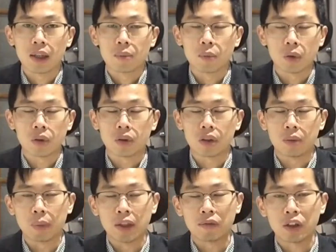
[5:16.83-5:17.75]
because the
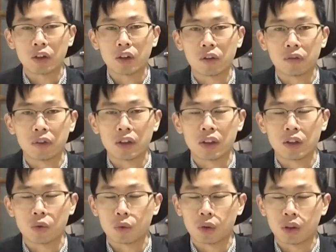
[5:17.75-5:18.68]
main function of this
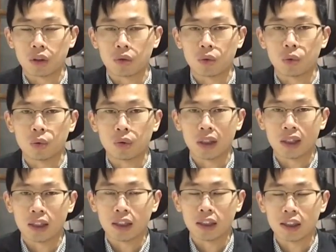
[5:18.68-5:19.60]
is to
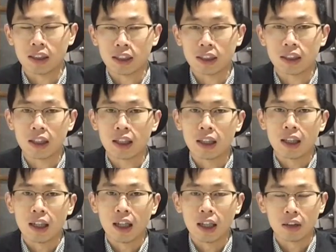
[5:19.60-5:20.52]
clear the heat
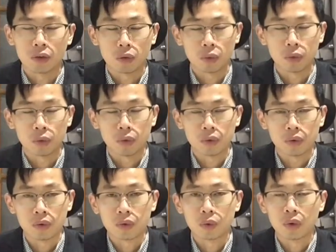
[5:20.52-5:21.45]
and to
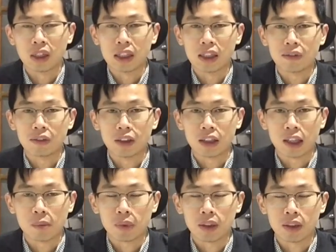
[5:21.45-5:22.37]
relieve the
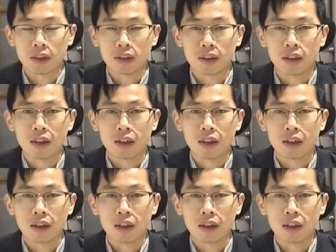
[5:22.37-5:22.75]
dampness.